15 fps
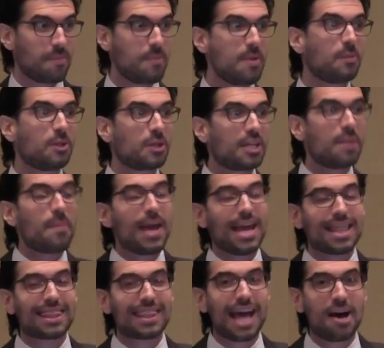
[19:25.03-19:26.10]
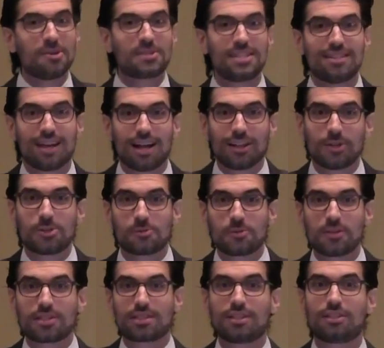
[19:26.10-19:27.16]
People are going to pay $1,000
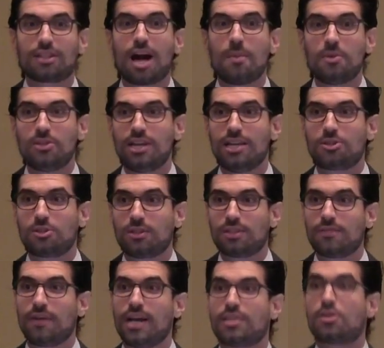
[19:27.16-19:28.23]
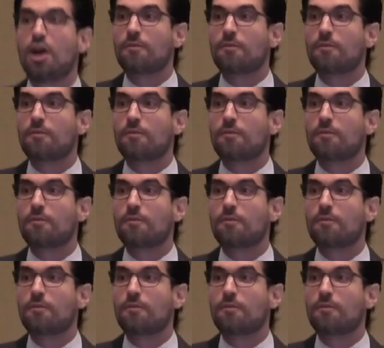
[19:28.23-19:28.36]
for this little computational device,